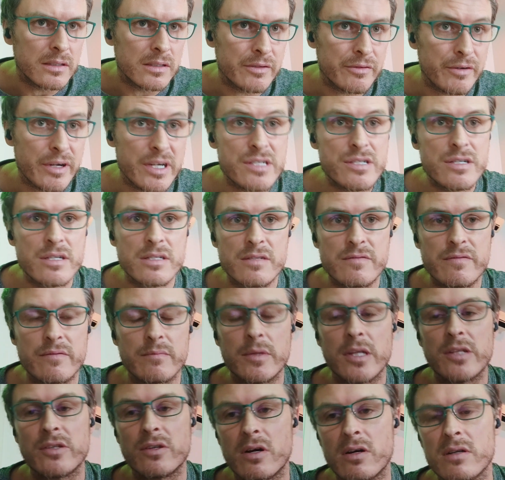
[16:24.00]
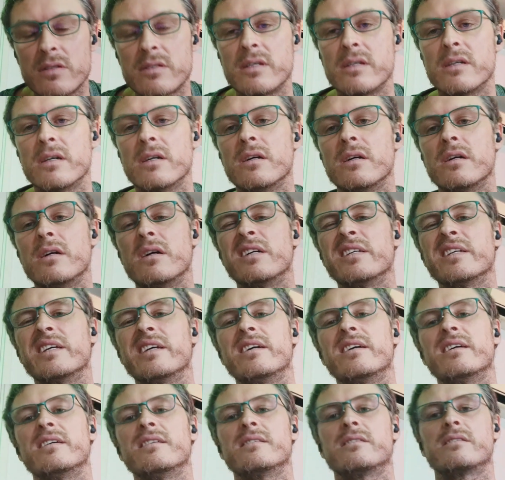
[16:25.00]
Directions from the
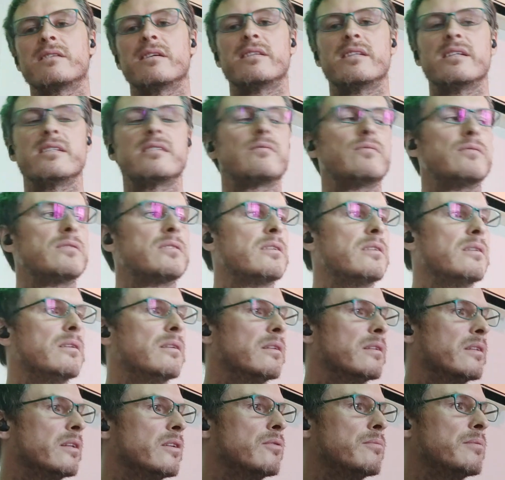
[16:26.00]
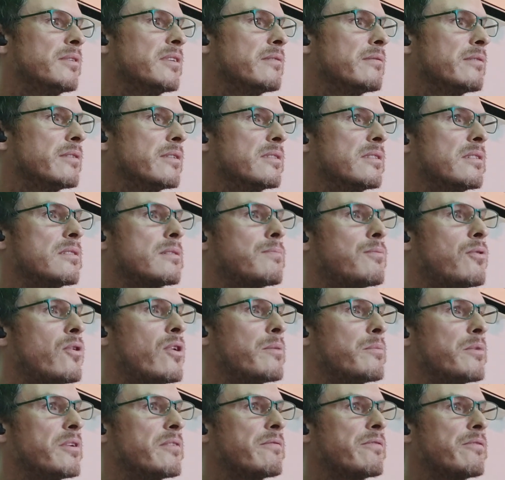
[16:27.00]
doctor, so this was a little bit of a
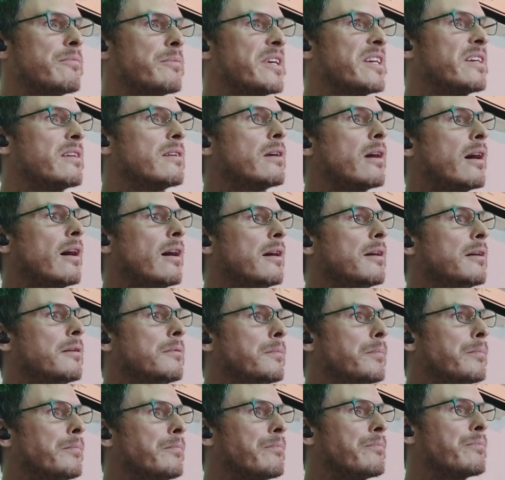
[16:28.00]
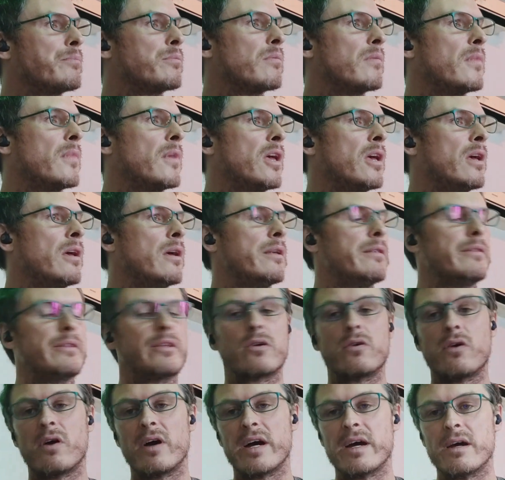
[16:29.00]
disappointment for me. The
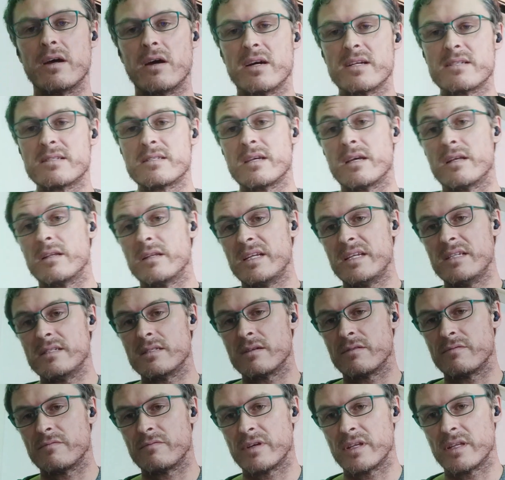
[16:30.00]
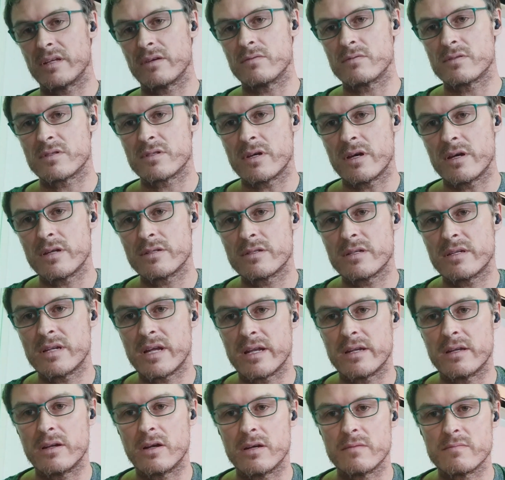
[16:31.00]
guy, I said he's a really good surgeon,
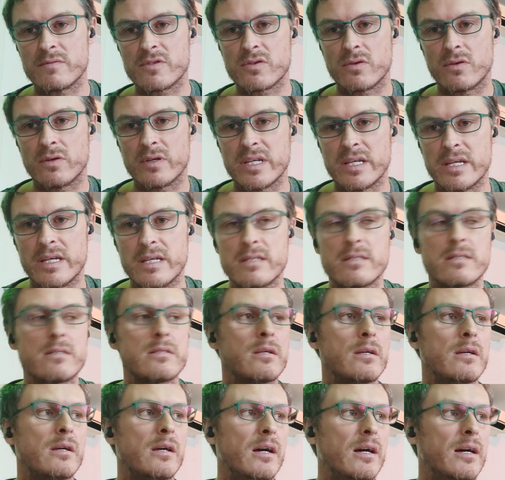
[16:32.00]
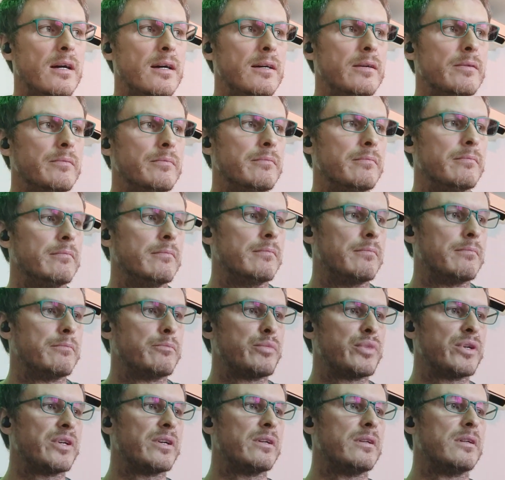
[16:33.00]
and I'm sure he is,
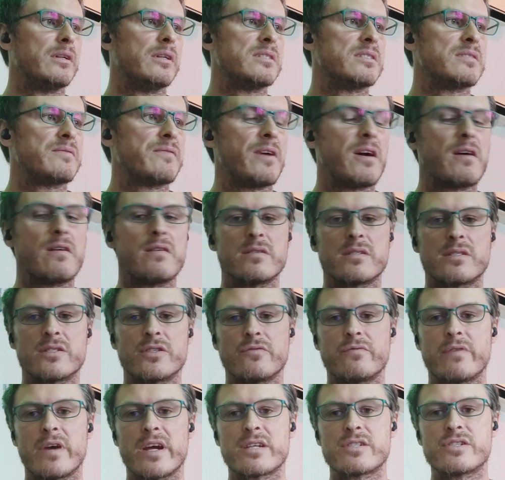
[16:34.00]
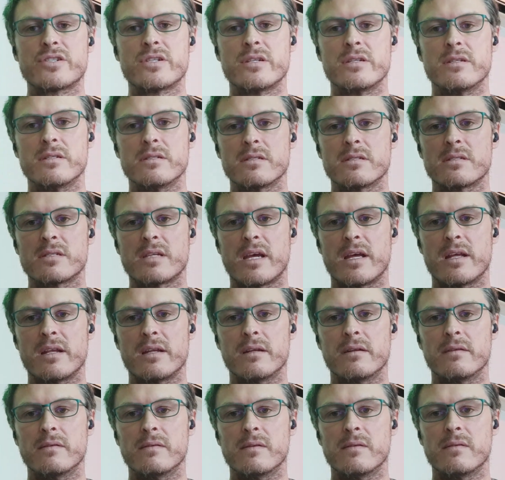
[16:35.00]
but as far as directions
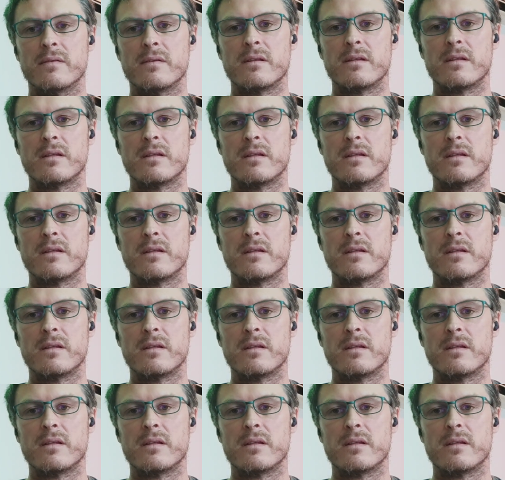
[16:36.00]
and